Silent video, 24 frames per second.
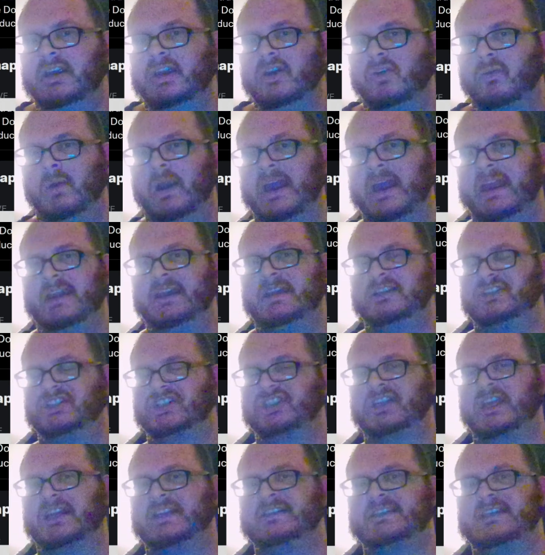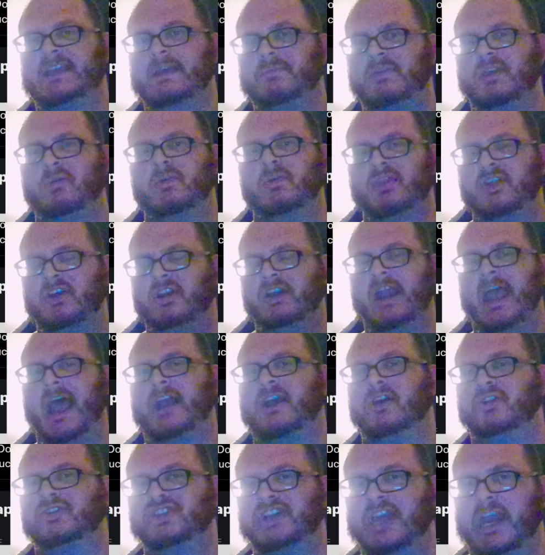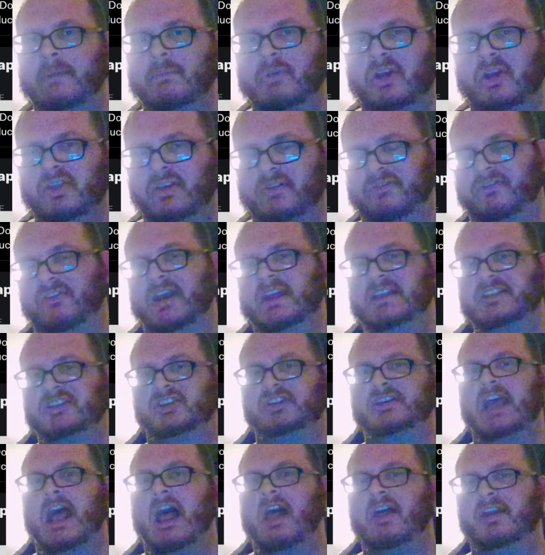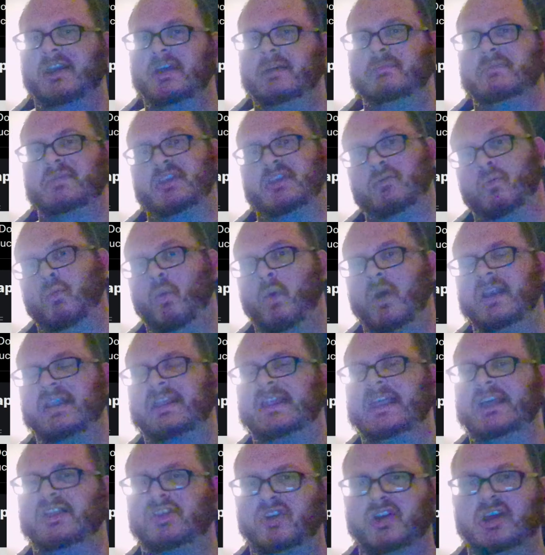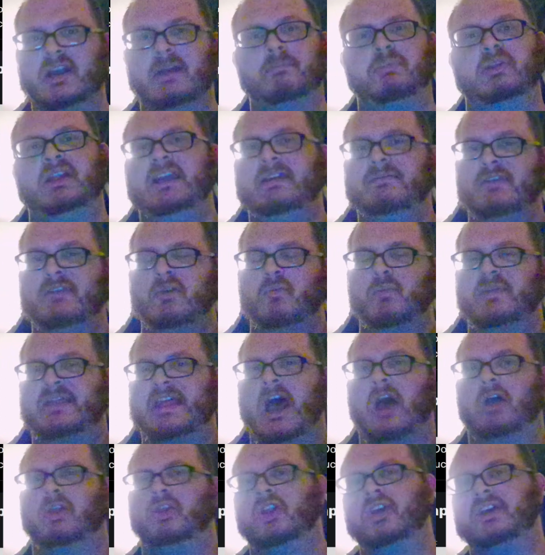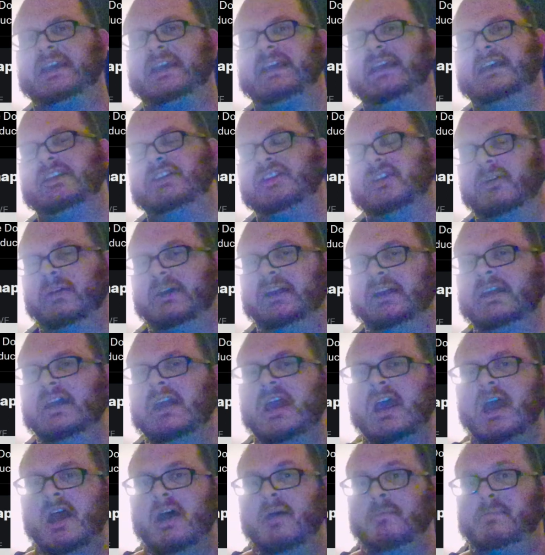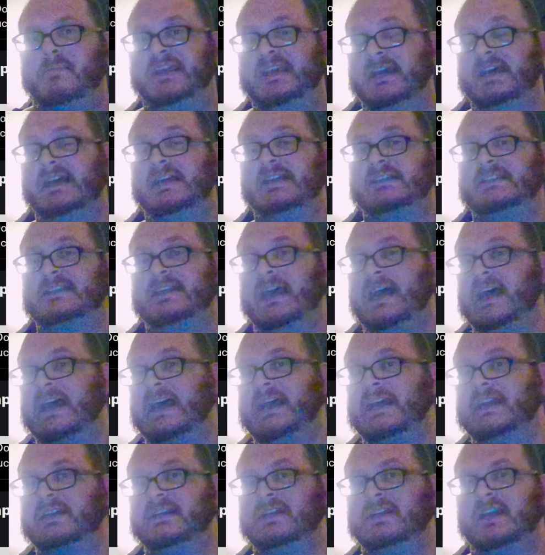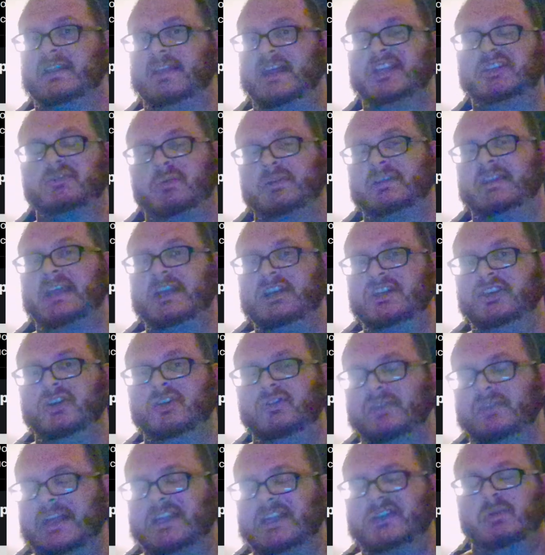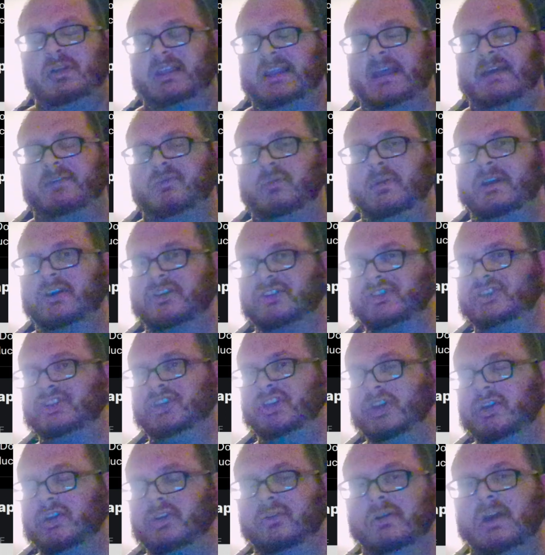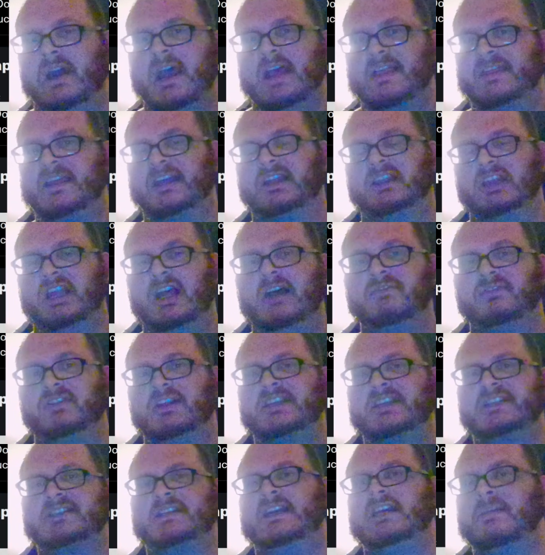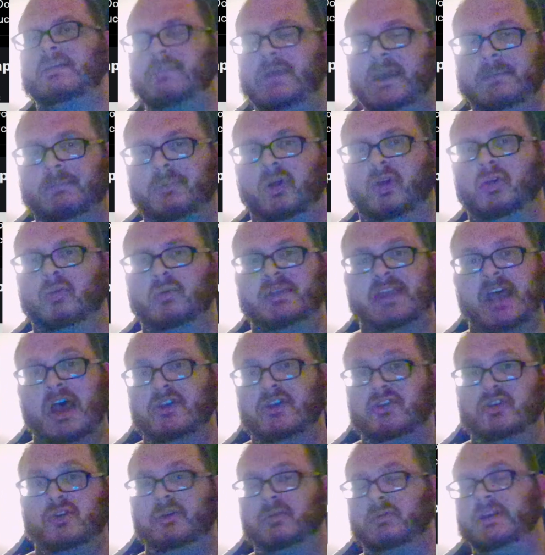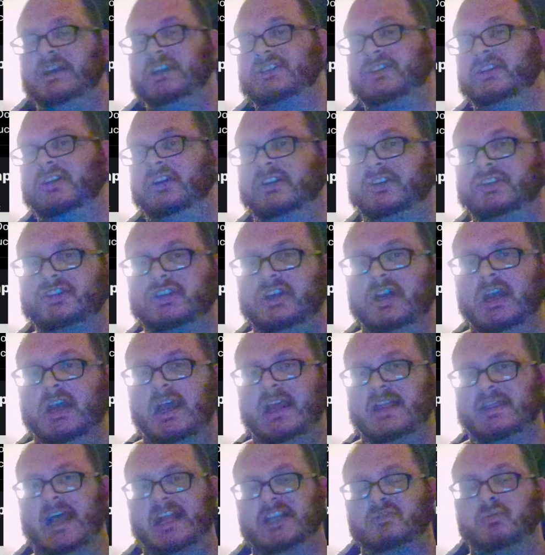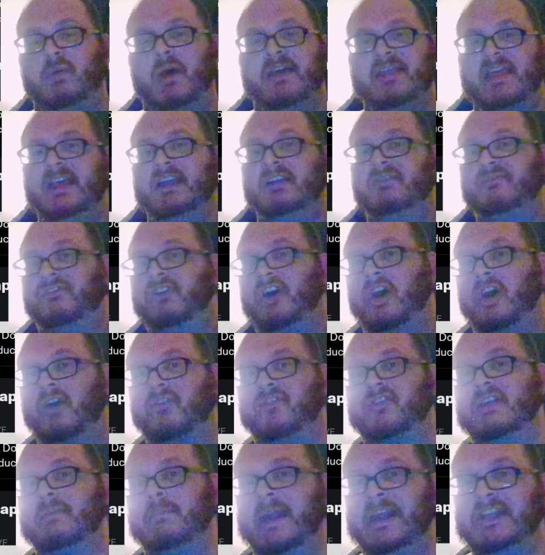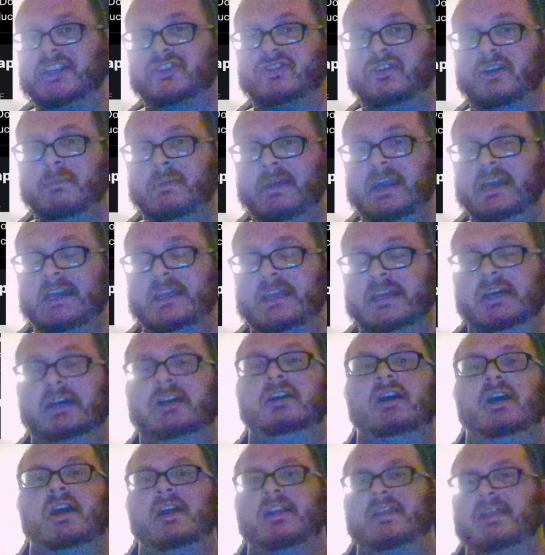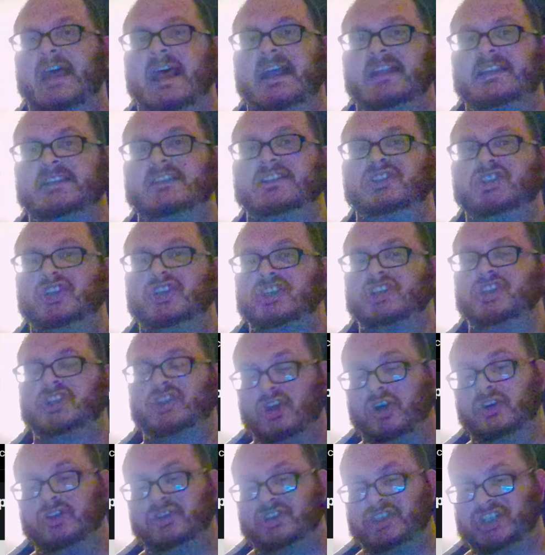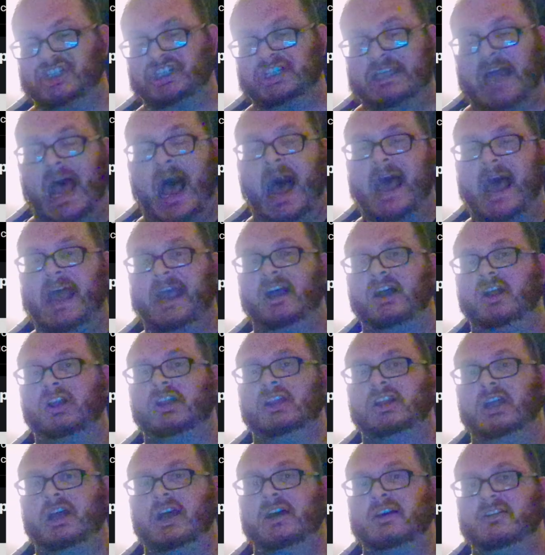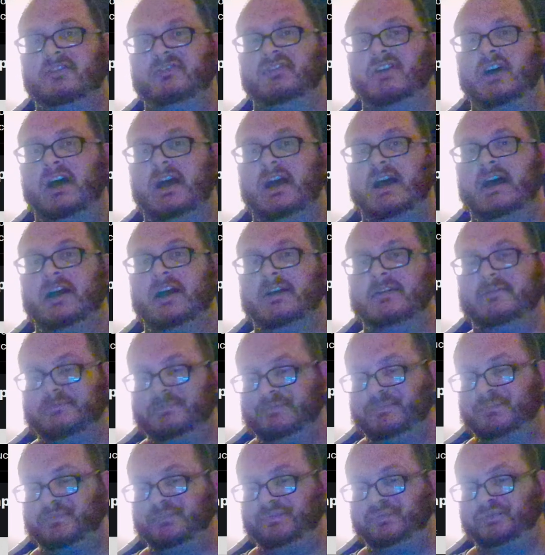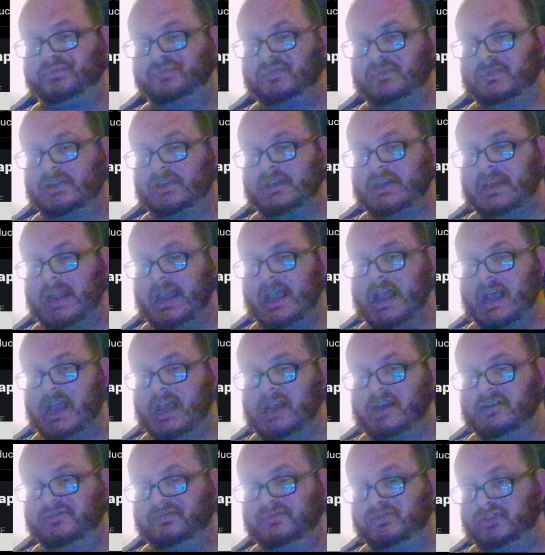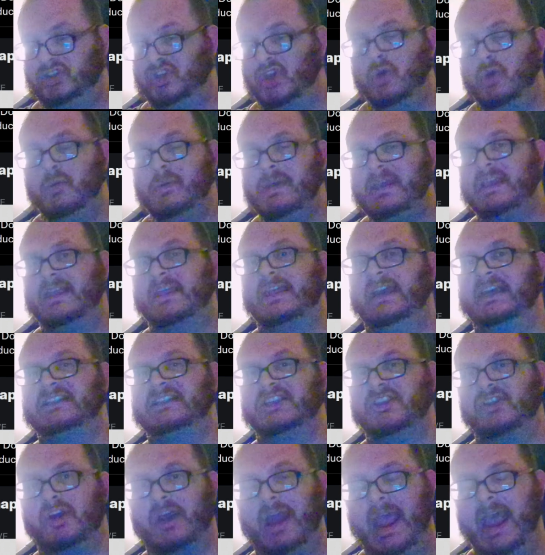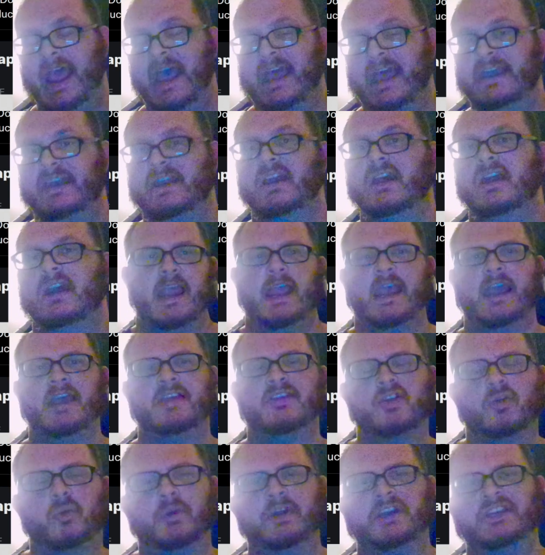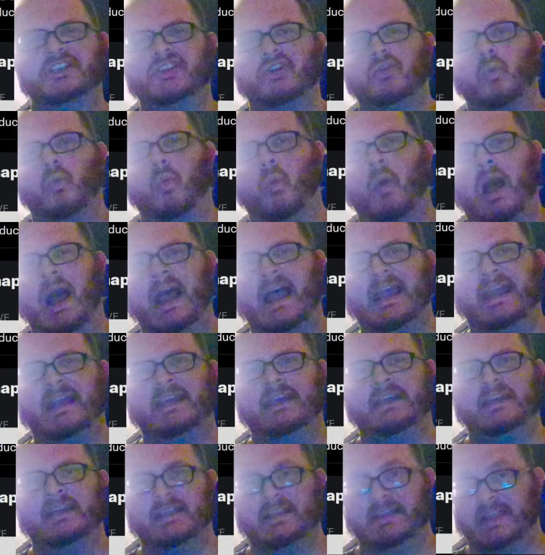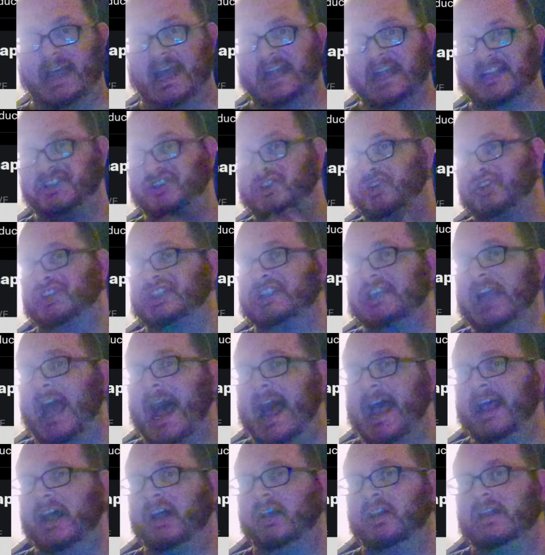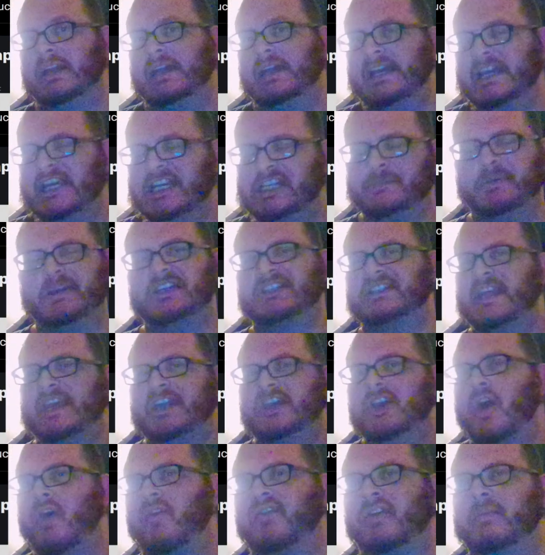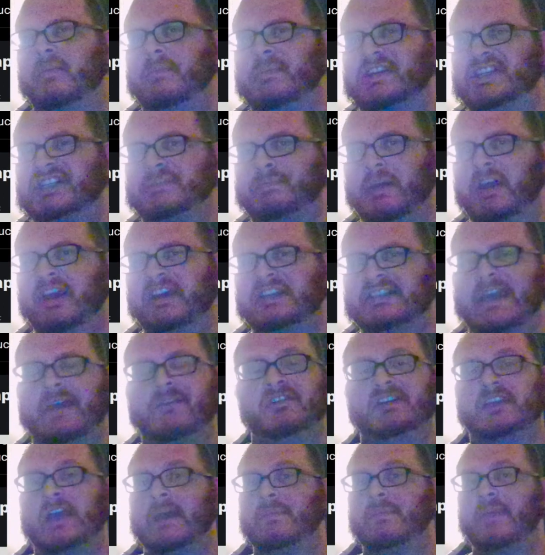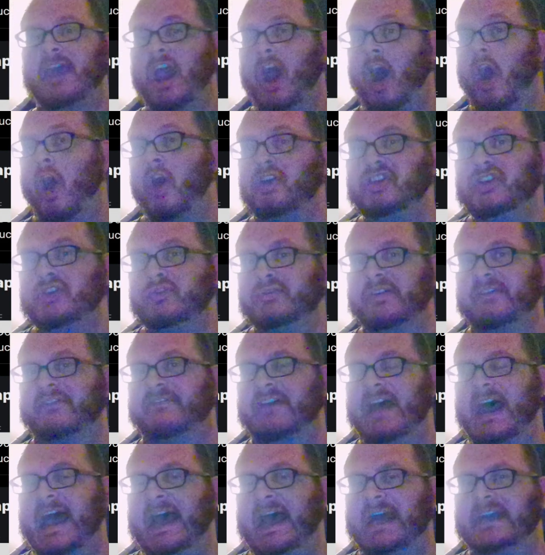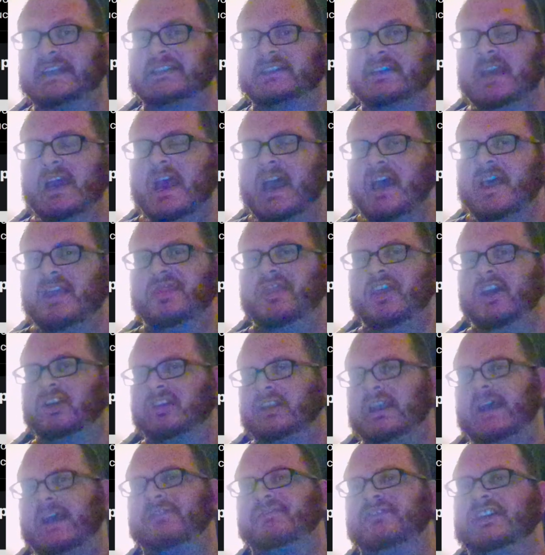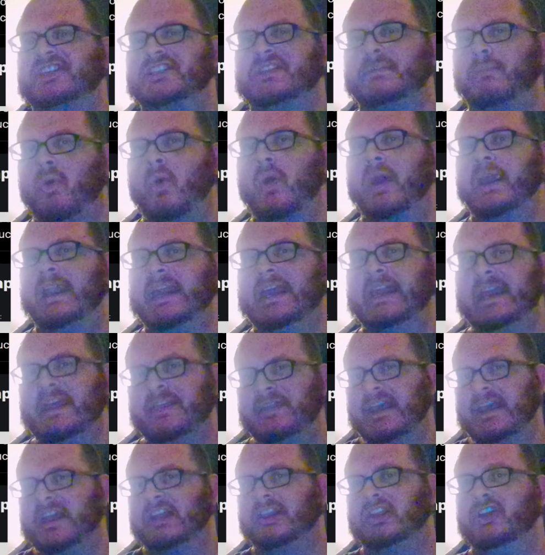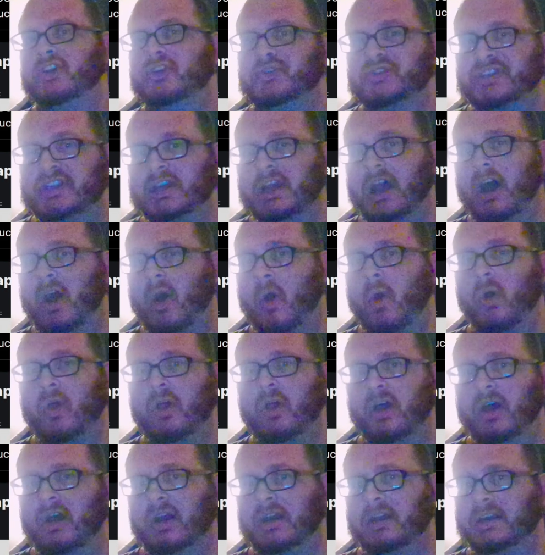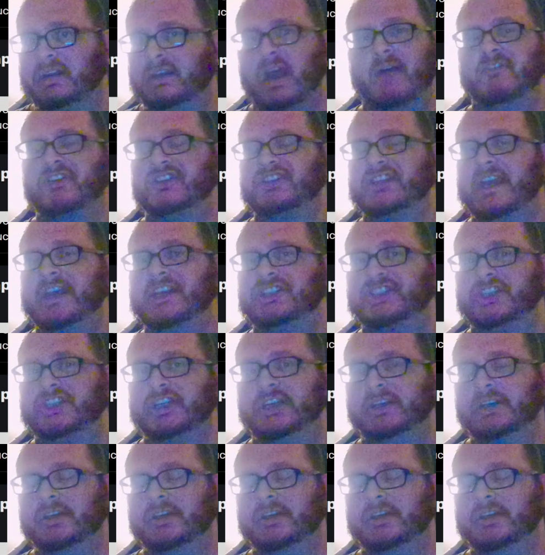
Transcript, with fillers: right? Just like same thing when they're in echo chamber and their friends are telling them one thing, they're going to believe it without looking into it because uh, that's what they do. That's what left wingers do. They love listening to people without doing research. That's why they fall for the mainstream media. That's just their style of uh, of doing things in their head. And the reason why that's their style is because they know from experience every time they argue the facts, they're left disappointed and they lose the whole conversation.